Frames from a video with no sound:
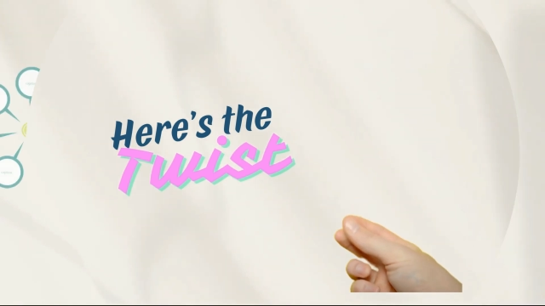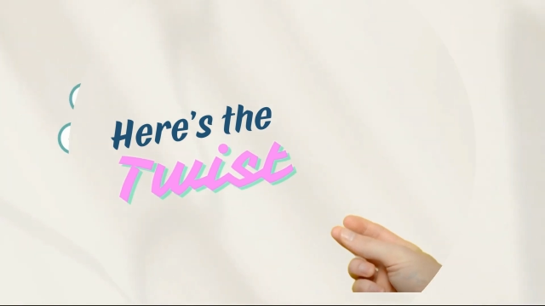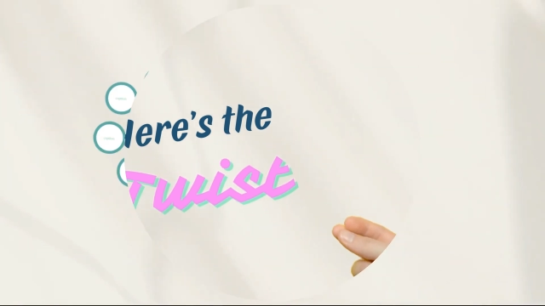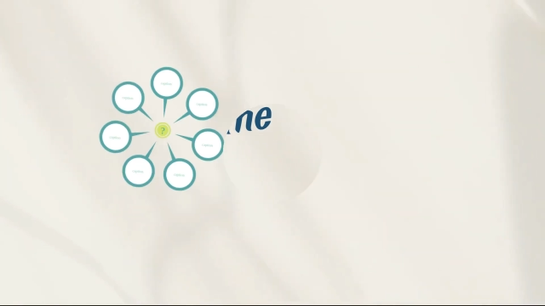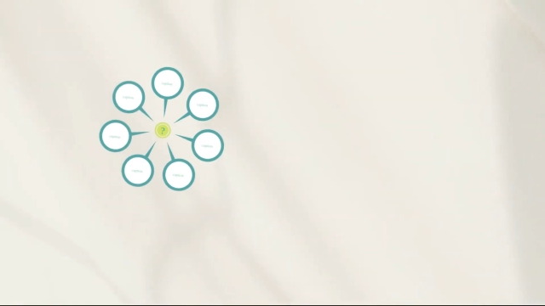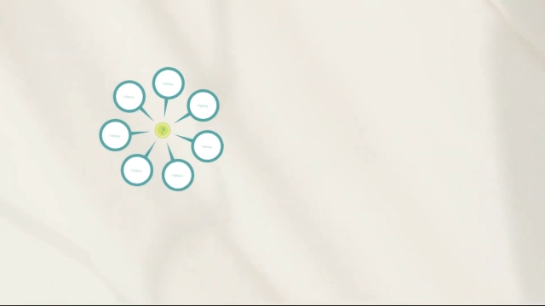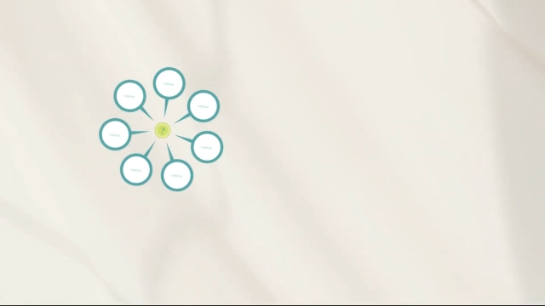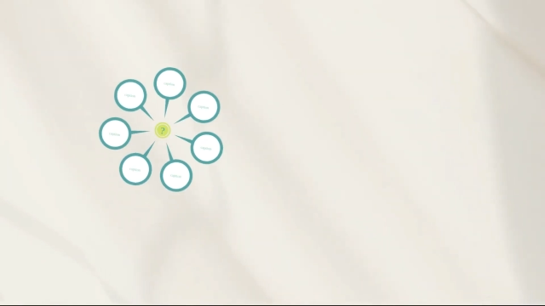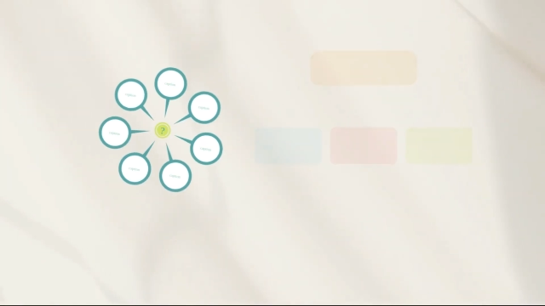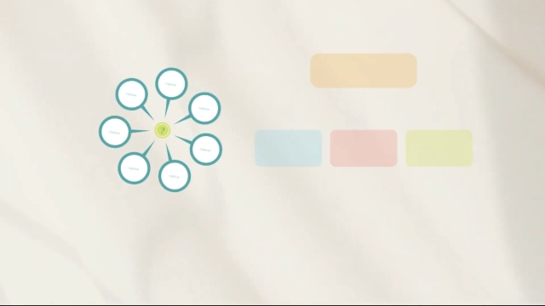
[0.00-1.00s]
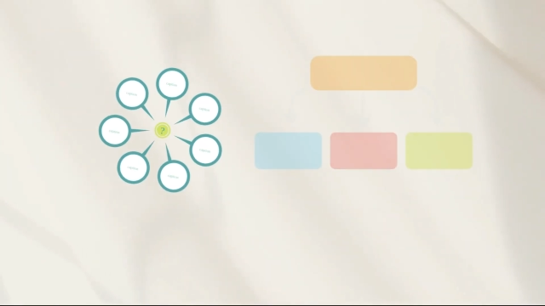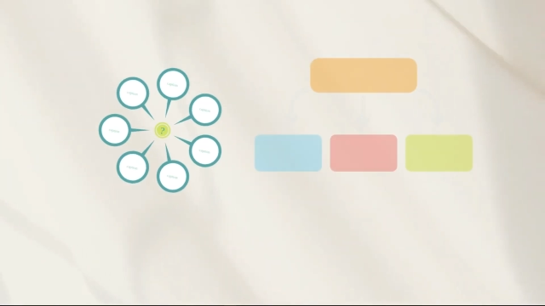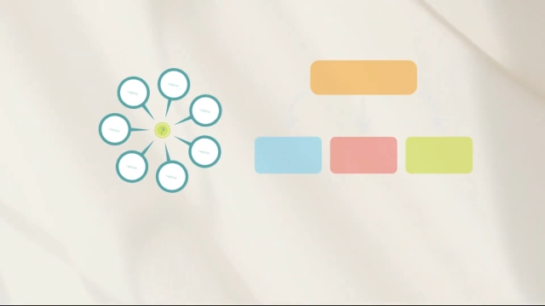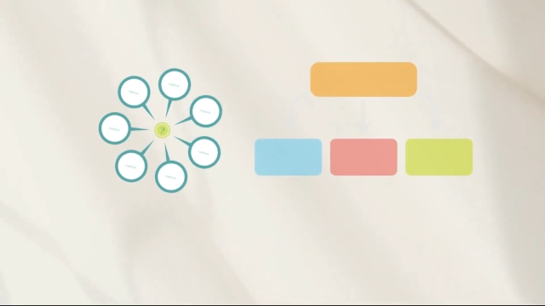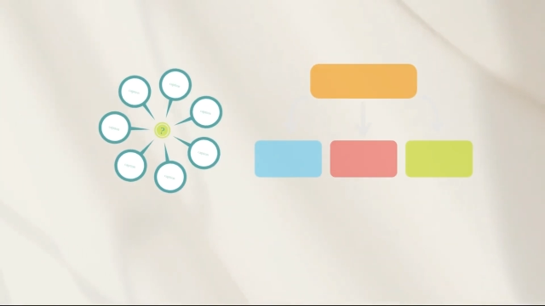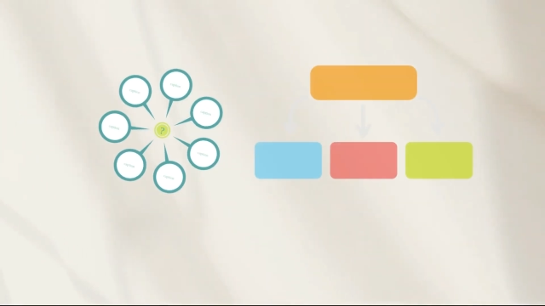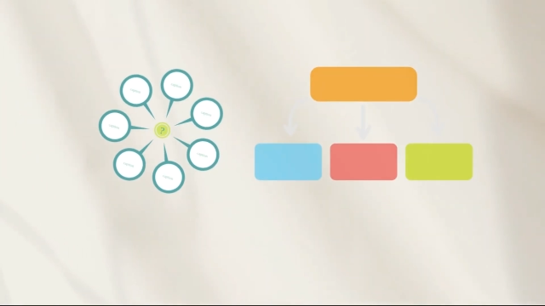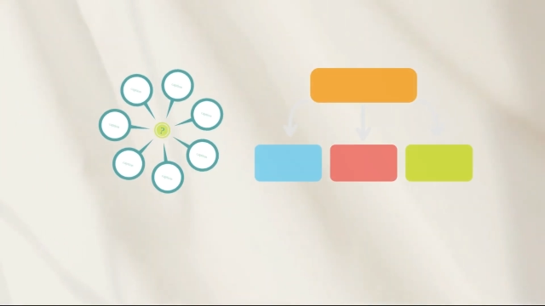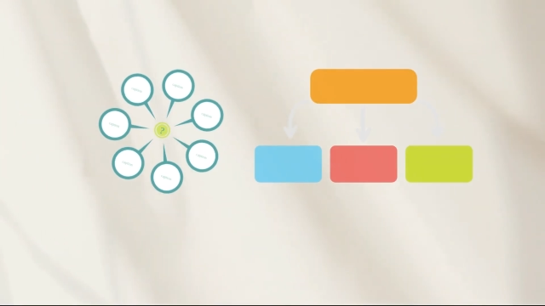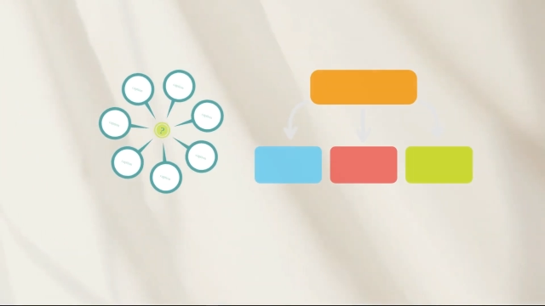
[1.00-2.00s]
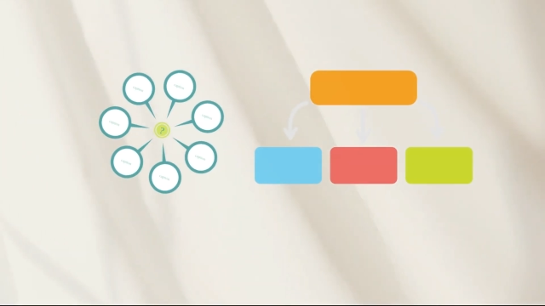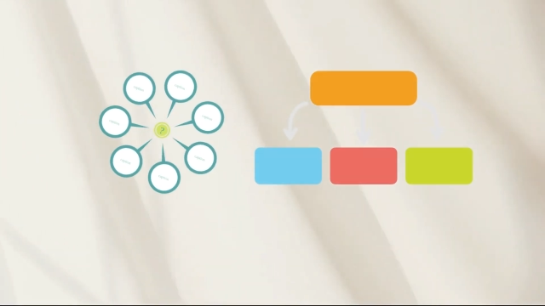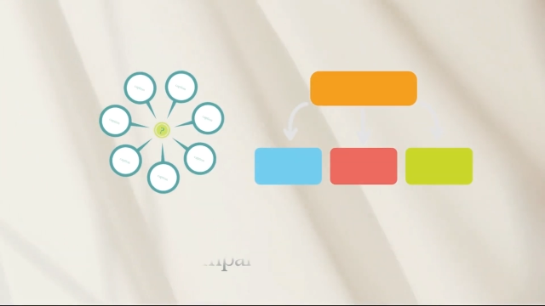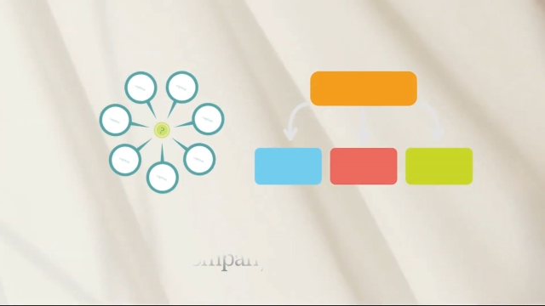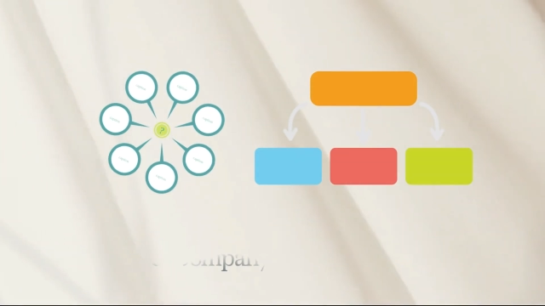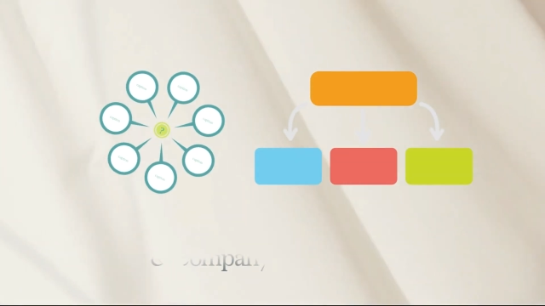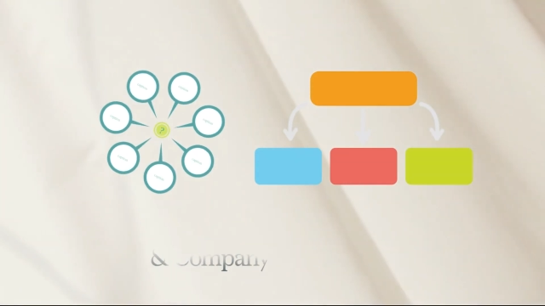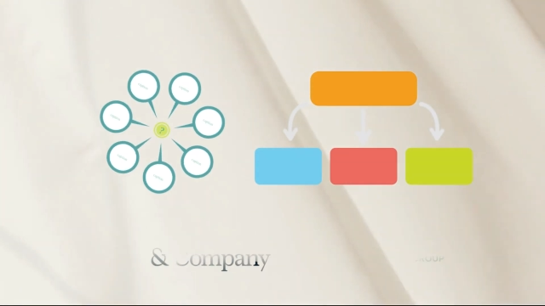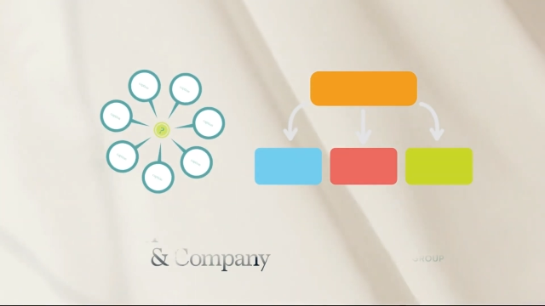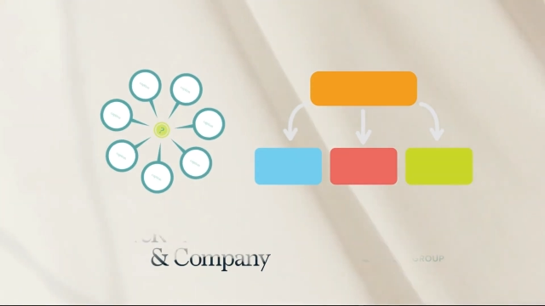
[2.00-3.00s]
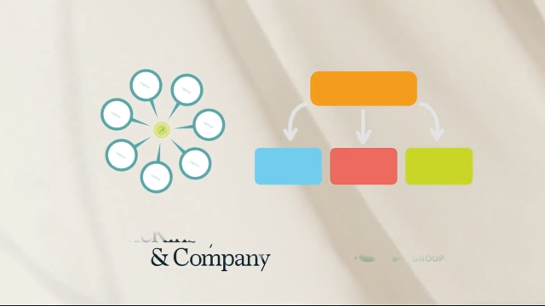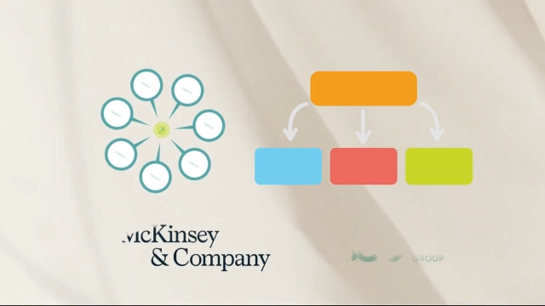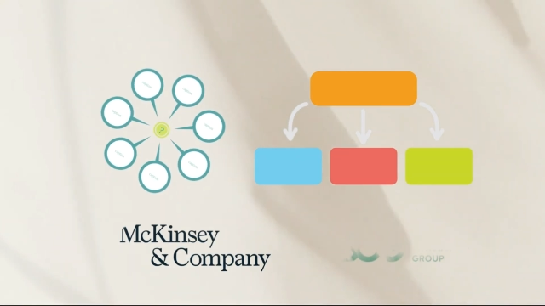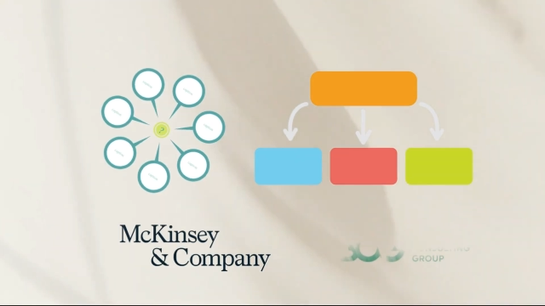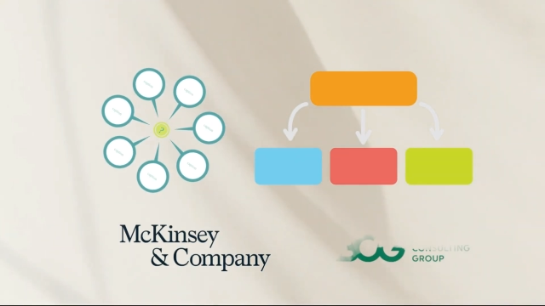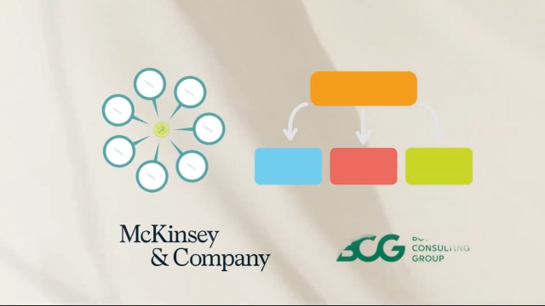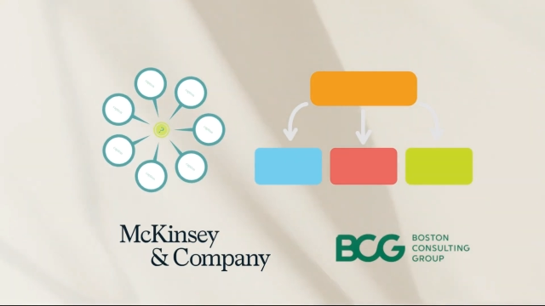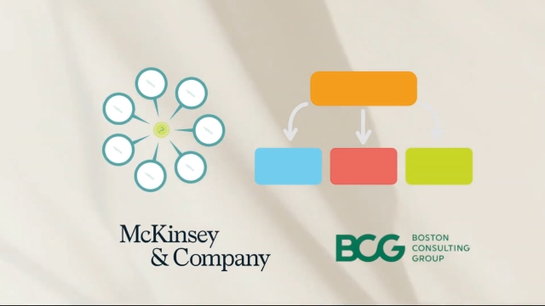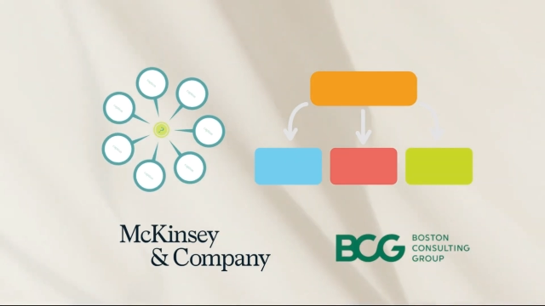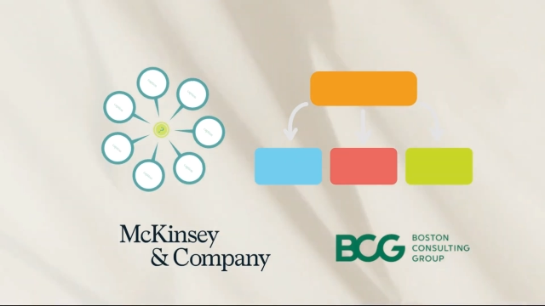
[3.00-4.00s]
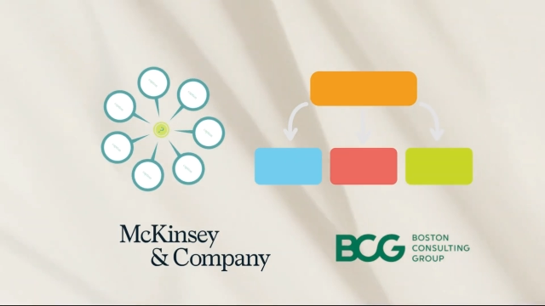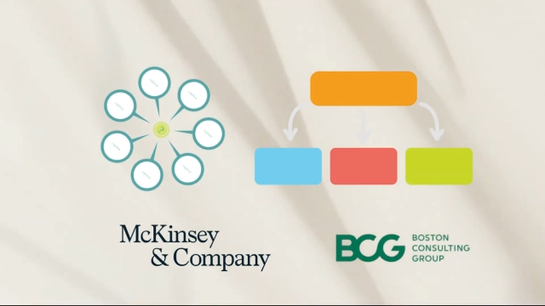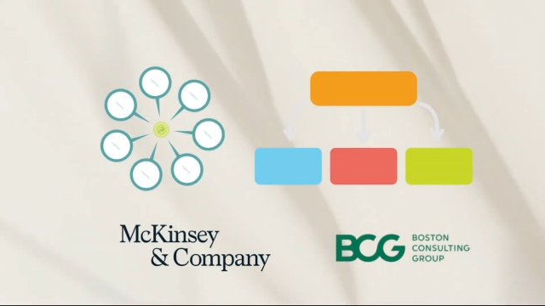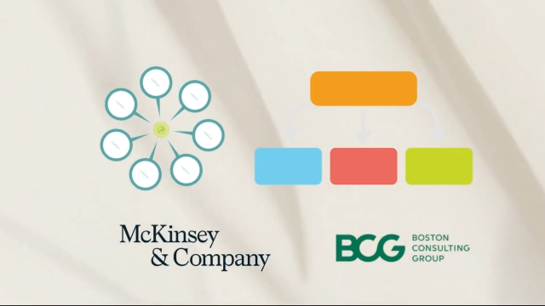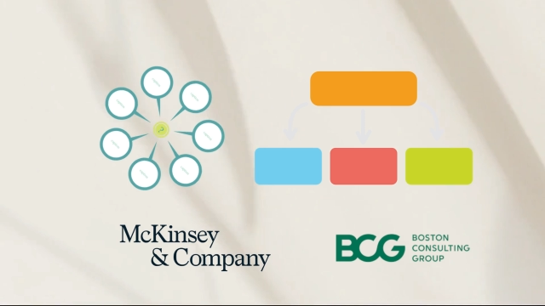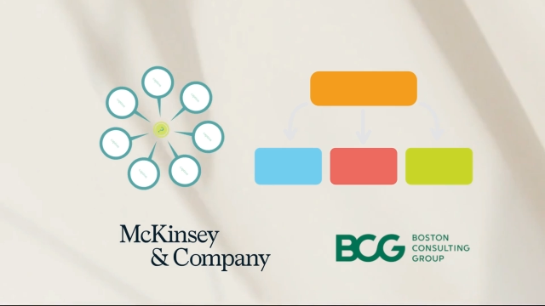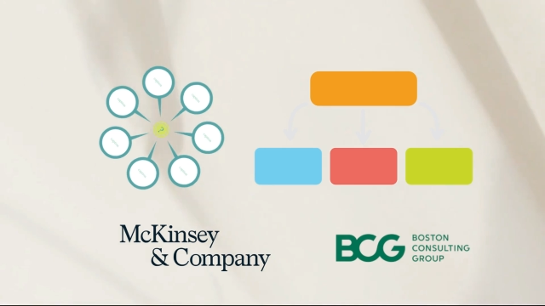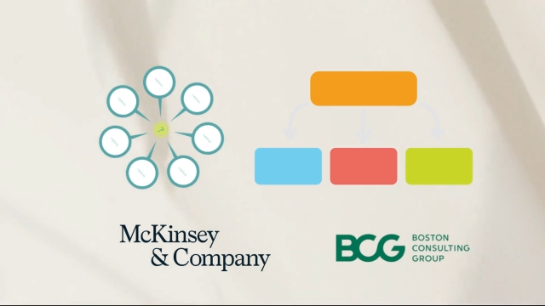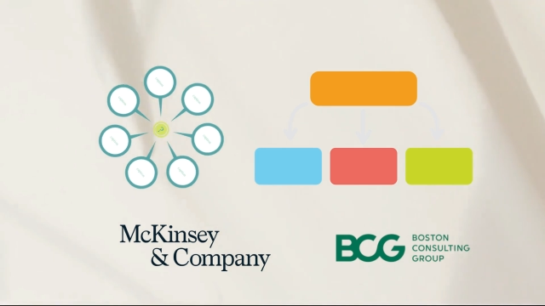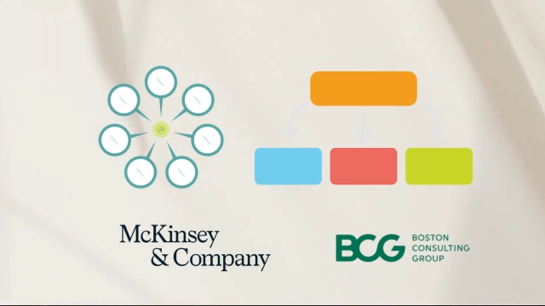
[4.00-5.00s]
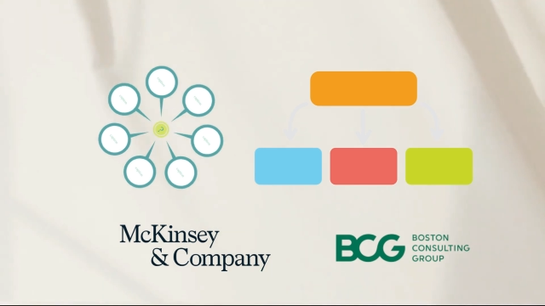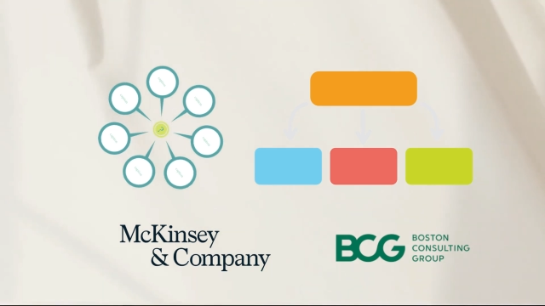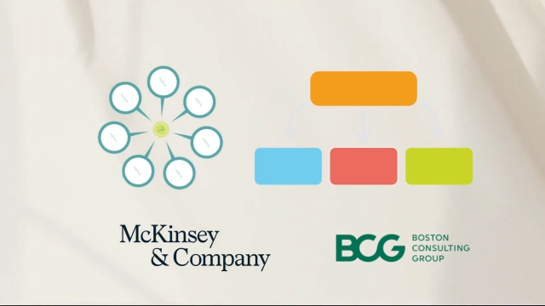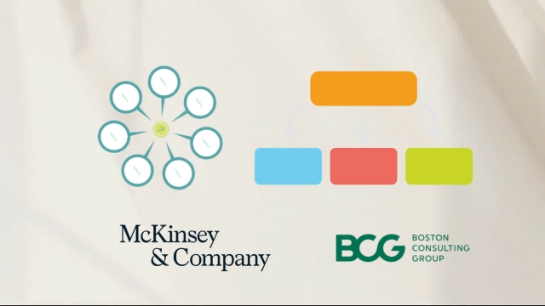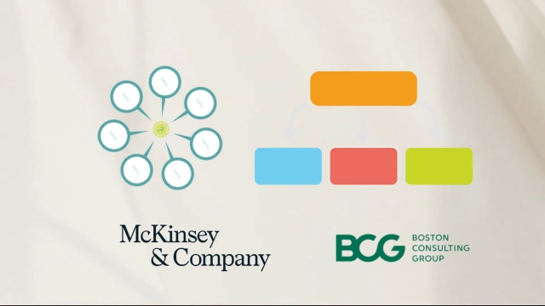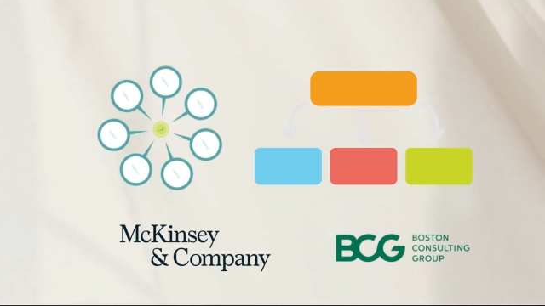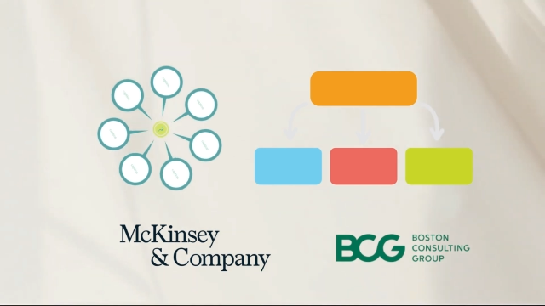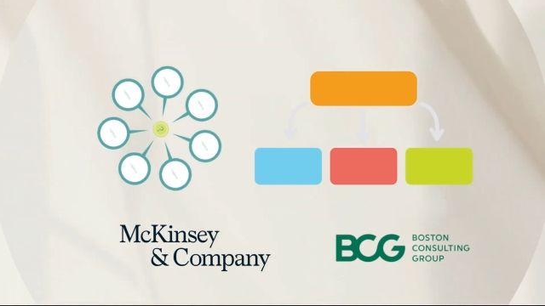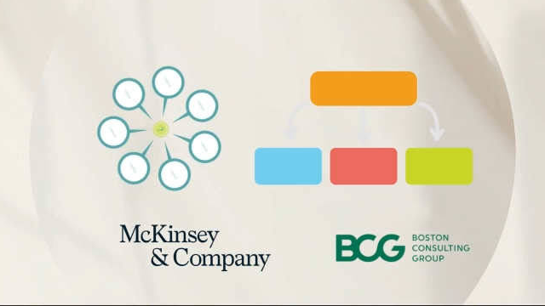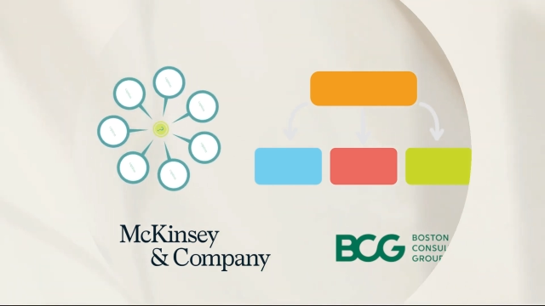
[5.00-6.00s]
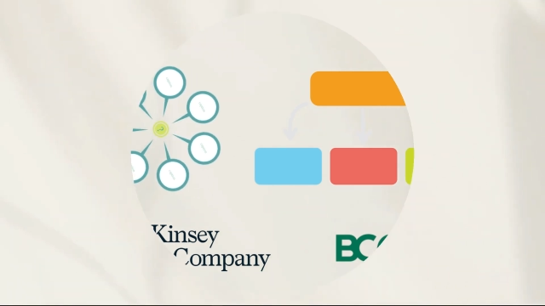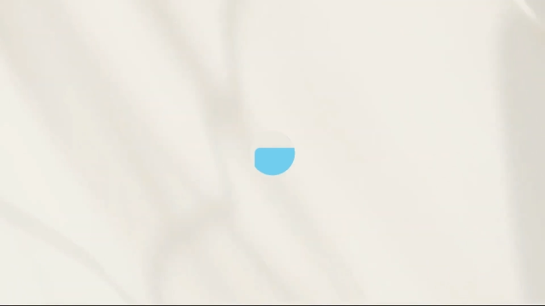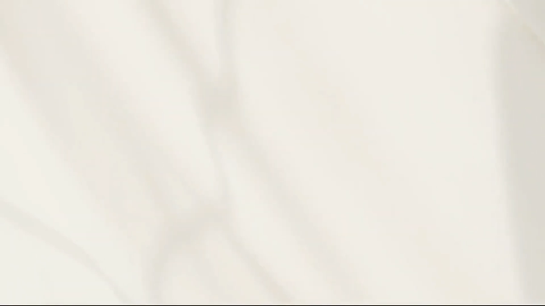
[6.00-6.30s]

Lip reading: No face is visible, so there are no lips to read.